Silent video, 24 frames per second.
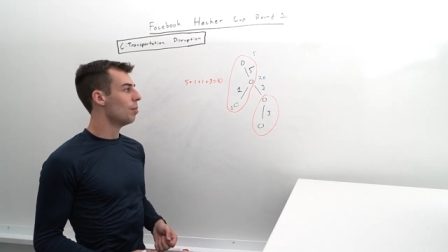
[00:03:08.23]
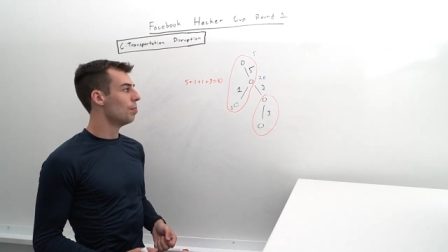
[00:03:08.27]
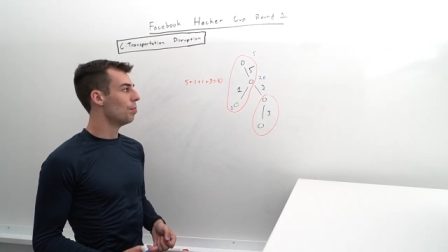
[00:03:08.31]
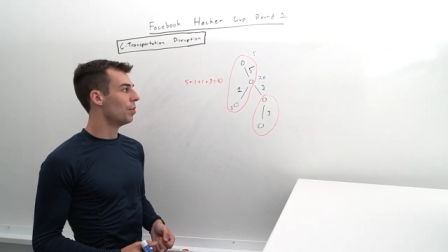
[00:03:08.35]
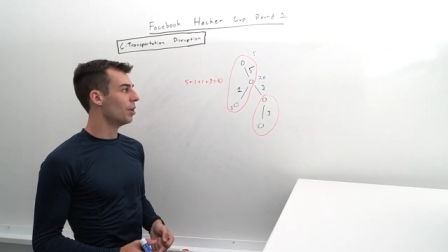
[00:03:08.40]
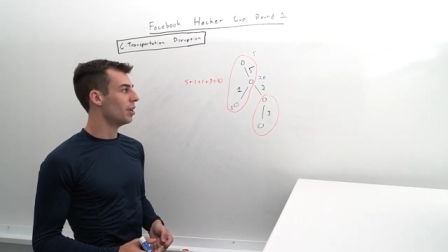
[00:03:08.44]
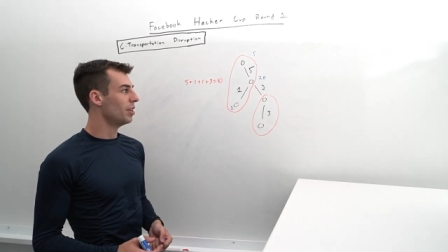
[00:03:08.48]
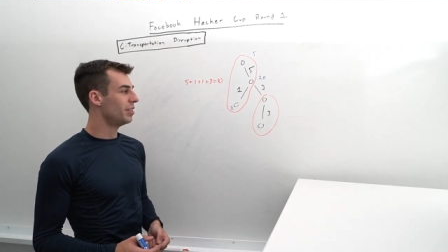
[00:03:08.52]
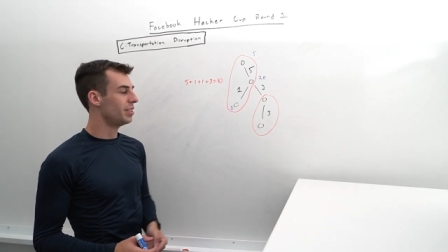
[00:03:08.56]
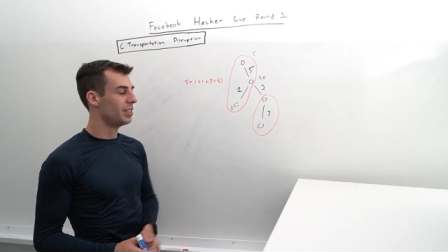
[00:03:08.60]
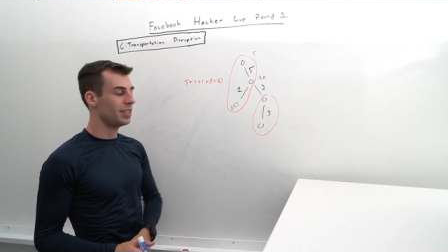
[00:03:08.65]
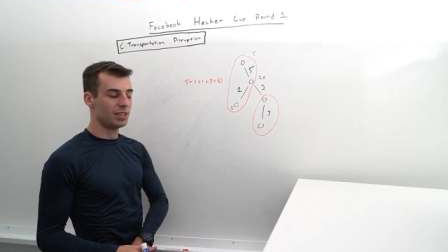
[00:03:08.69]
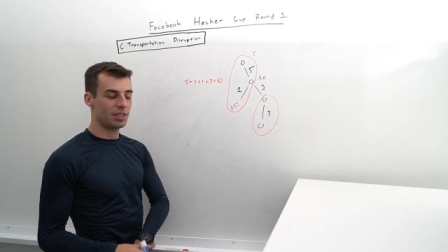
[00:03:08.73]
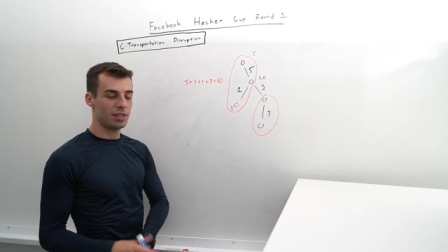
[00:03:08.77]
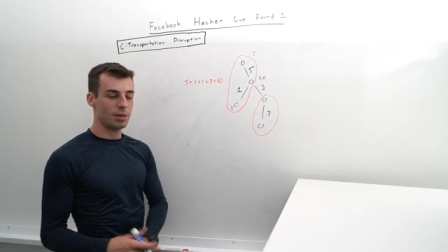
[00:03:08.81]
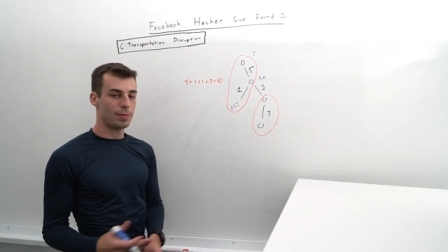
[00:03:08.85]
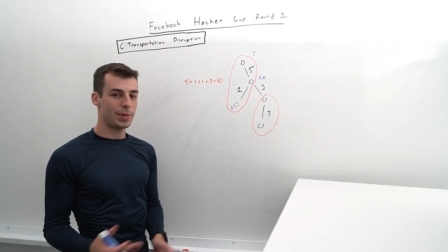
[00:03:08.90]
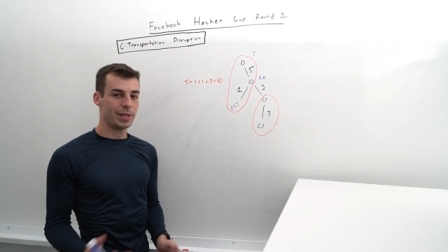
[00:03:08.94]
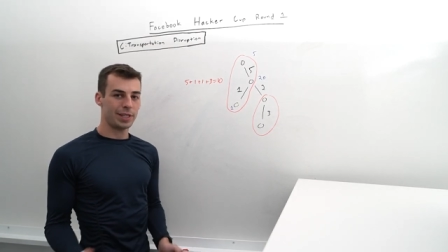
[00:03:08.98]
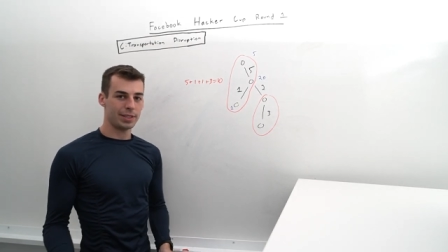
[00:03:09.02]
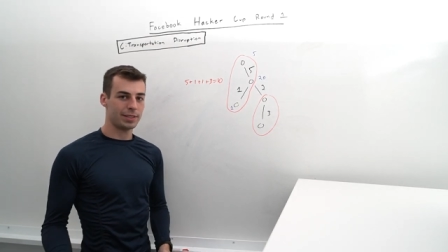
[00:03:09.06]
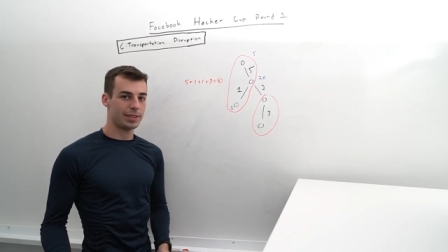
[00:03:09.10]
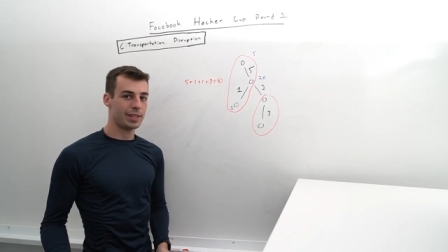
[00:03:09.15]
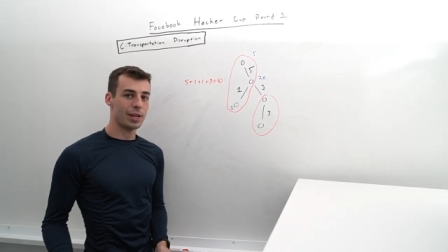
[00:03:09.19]
But since the
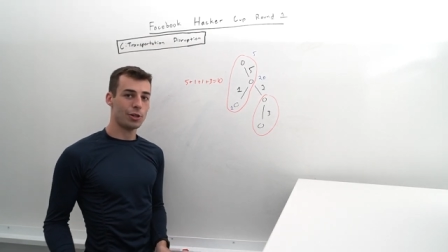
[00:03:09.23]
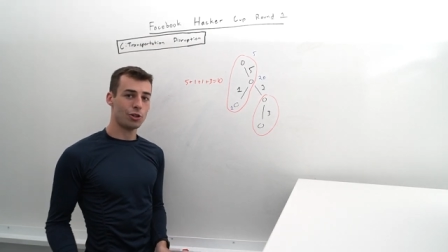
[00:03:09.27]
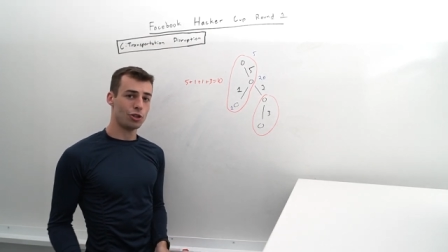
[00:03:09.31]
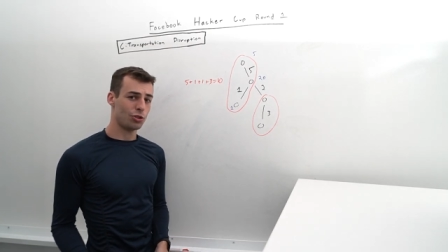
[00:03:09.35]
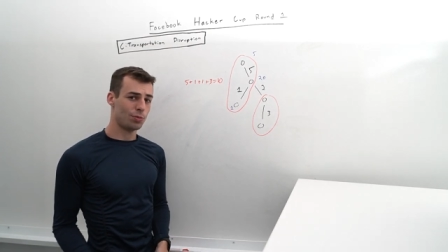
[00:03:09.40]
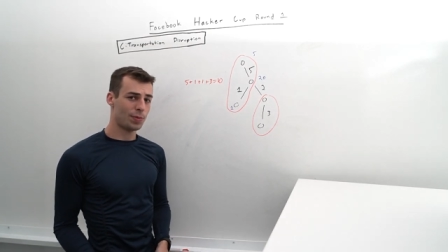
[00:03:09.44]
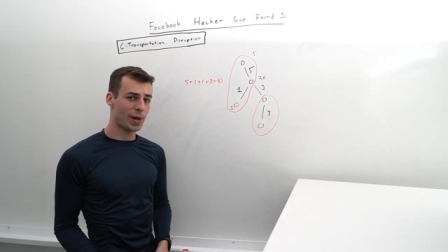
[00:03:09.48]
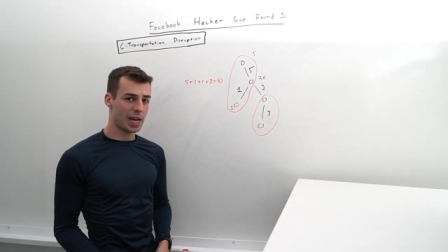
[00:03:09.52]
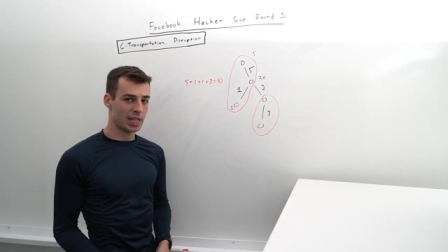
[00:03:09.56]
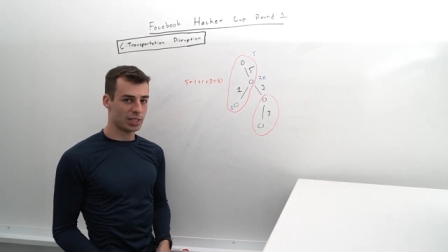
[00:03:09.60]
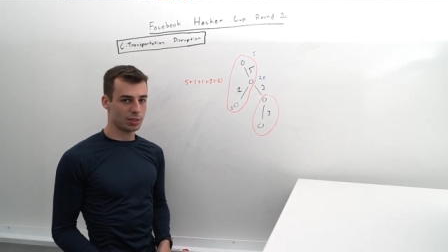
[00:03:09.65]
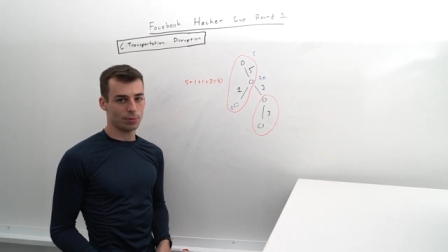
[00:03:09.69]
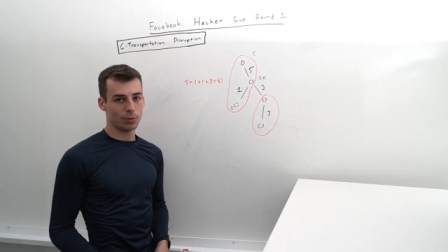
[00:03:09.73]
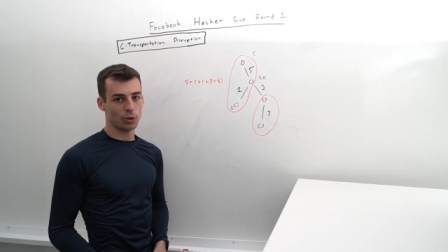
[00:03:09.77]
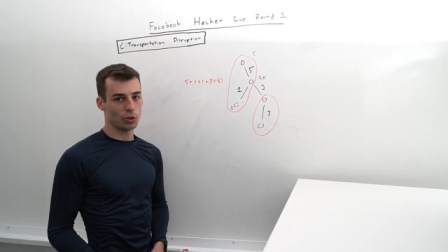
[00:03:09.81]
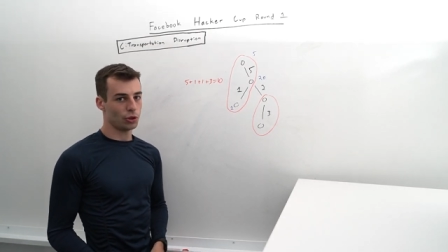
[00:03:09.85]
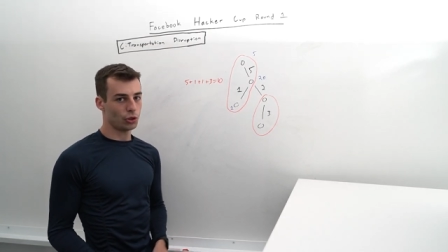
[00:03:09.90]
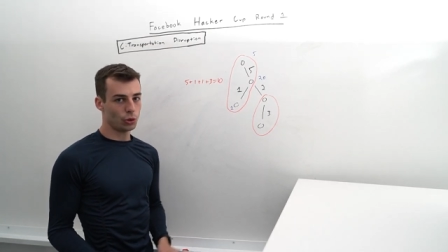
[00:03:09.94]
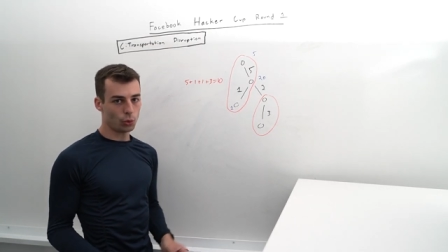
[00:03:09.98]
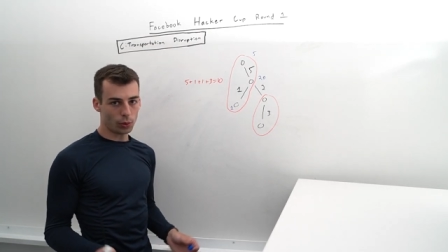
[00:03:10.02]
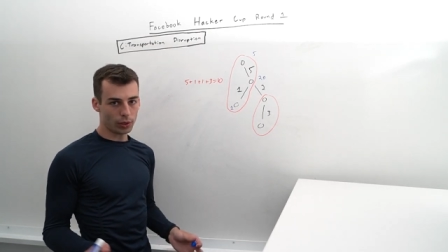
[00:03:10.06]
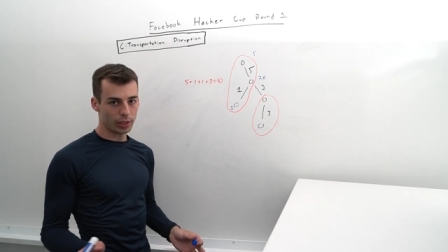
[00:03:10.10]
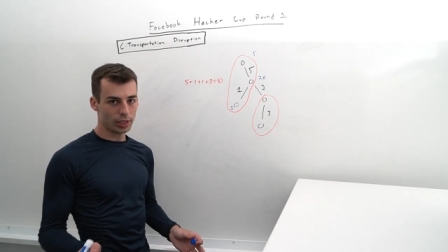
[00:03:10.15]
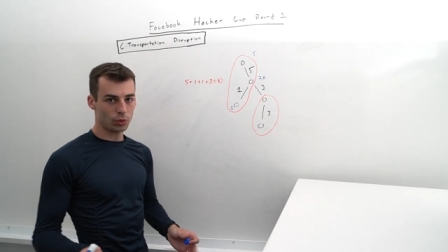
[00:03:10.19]
biggest edges possible are
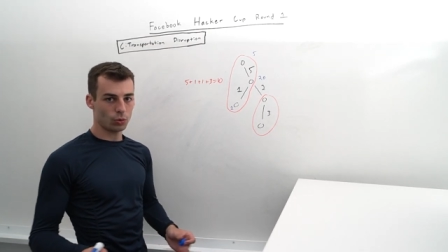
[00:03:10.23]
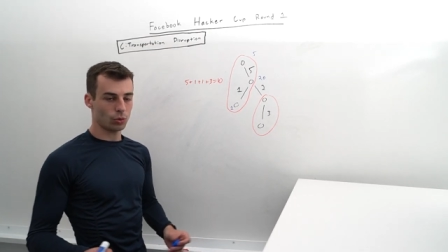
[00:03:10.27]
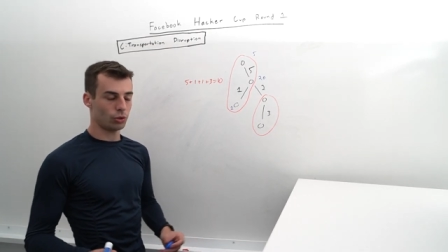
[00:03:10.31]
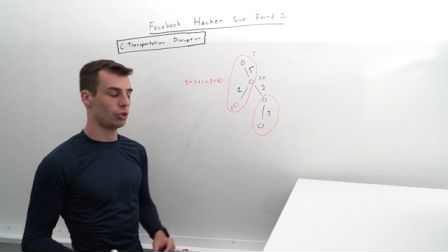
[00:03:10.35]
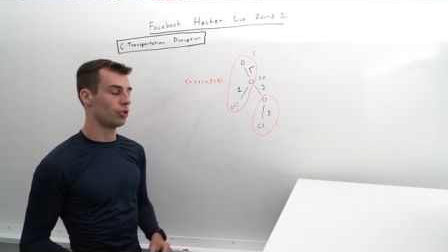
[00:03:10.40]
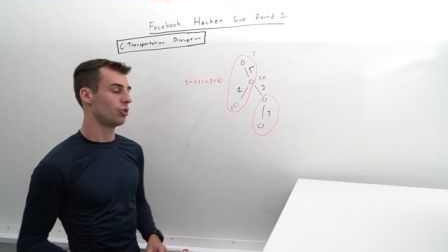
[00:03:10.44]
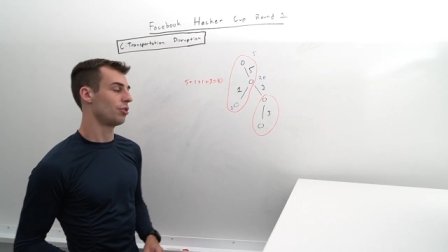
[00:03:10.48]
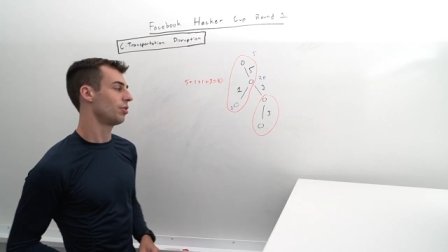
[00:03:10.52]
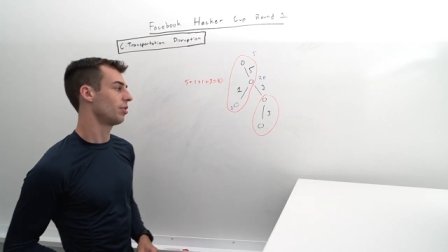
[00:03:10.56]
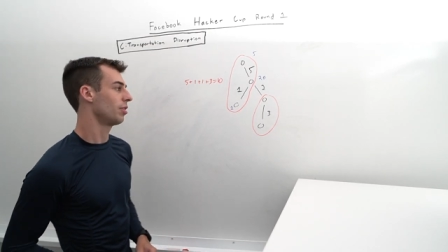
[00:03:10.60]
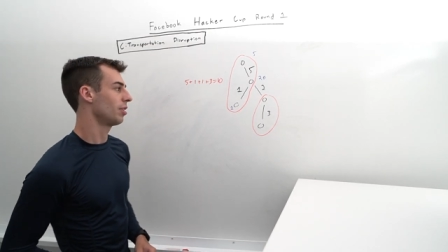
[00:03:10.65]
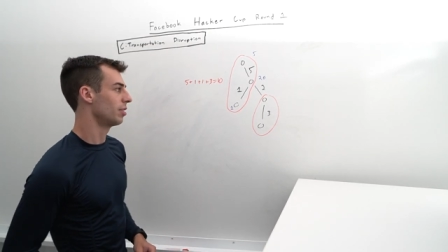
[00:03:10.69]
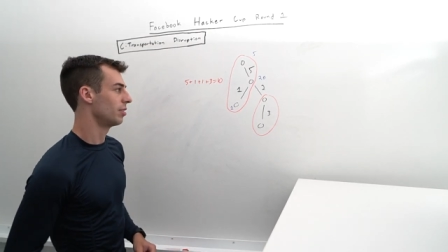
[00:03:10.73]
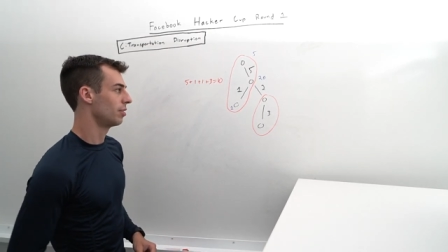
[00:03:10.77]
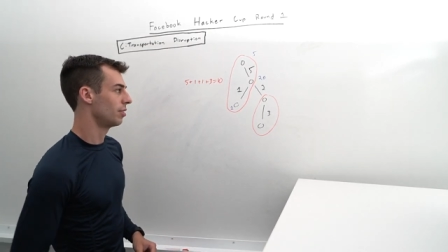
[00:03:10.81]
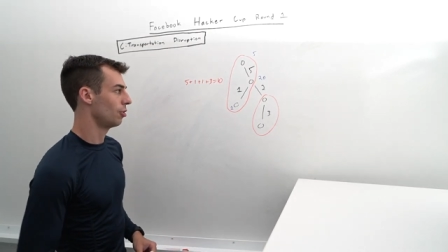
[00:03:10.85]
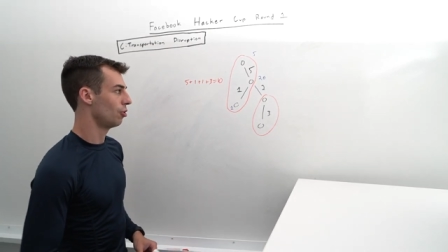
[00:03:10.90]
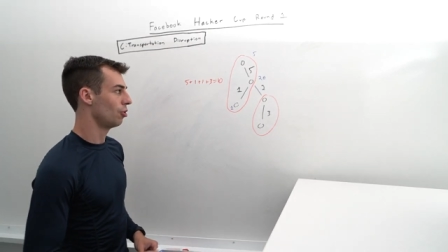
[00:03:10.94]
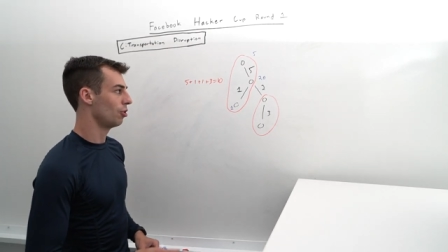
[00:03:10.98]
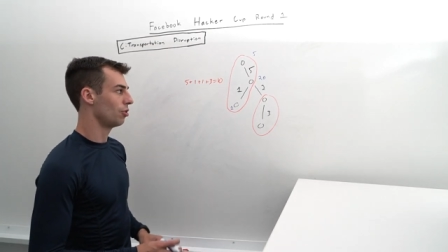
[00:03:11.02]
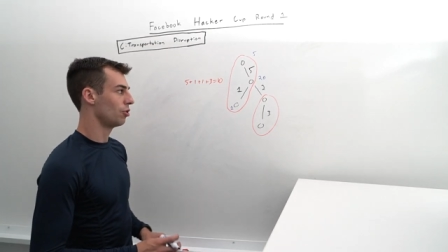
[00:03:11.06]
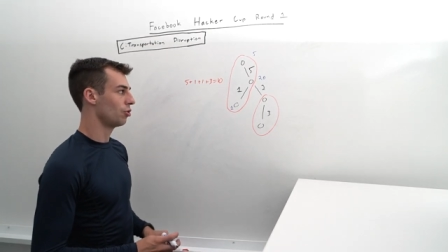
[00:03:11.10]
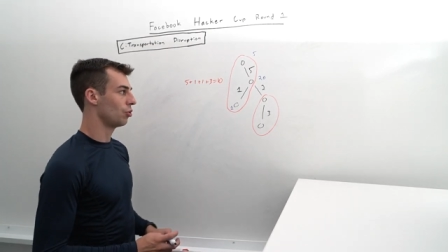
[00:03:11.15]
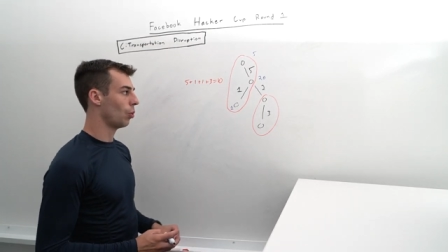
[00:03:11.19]
20, we'll just
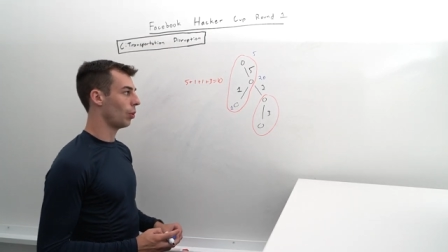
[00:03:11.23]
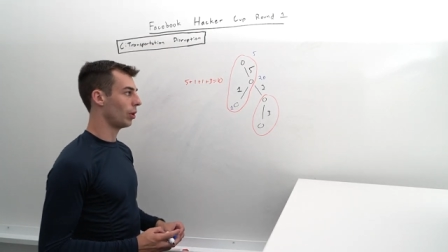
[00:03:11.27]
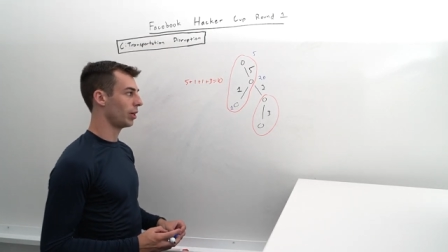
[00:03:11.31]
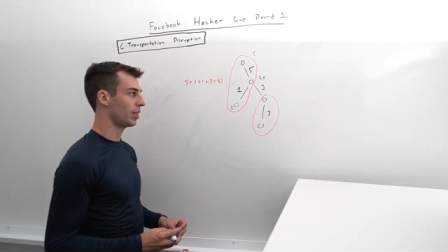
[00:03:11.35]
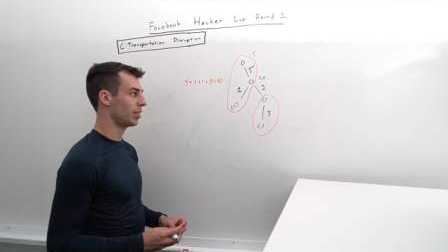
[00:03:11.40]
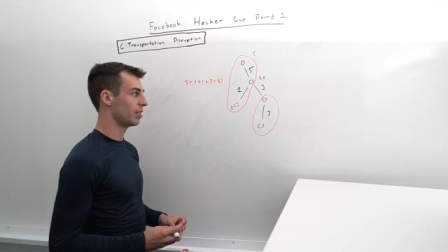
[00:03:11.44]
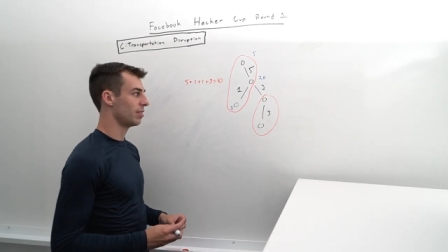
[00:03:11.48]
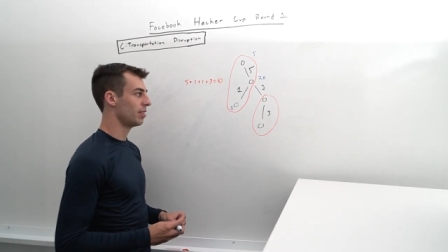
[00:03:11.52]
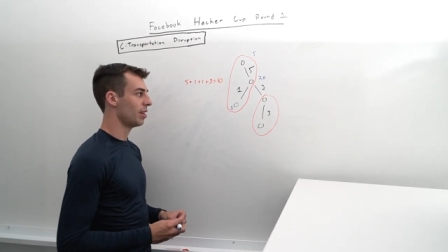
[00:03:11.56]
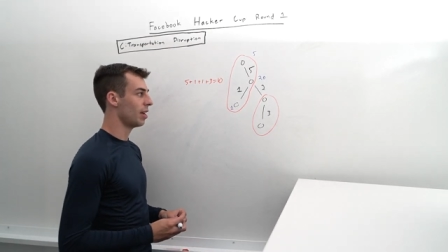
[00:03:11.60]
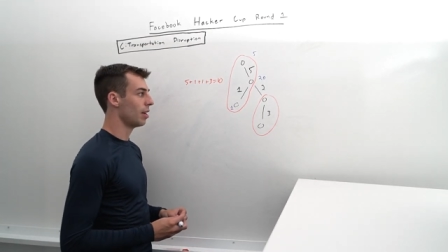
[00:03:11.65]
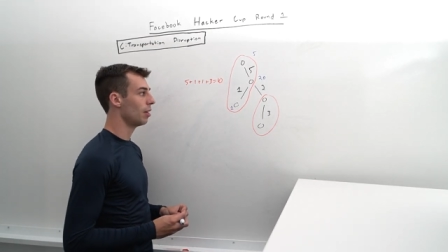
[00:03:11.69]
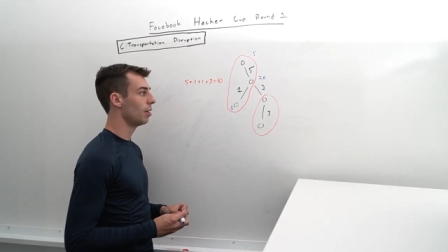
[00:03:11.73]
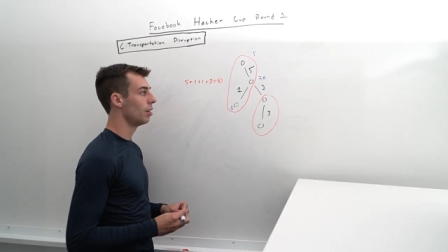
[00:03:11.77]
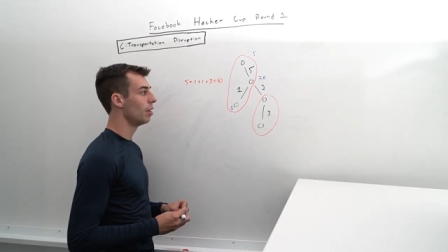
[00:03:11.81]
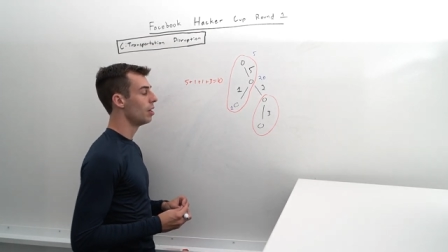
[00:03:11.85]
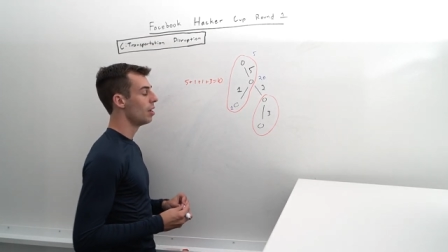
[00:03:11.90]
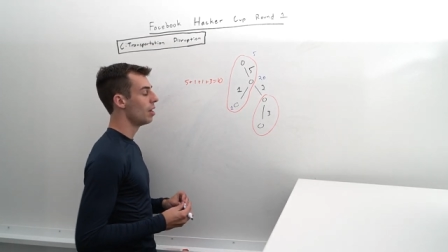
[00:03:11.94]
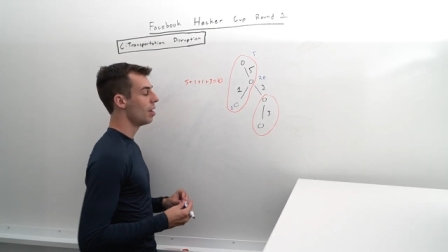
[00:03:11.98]
consider it as 20 instead.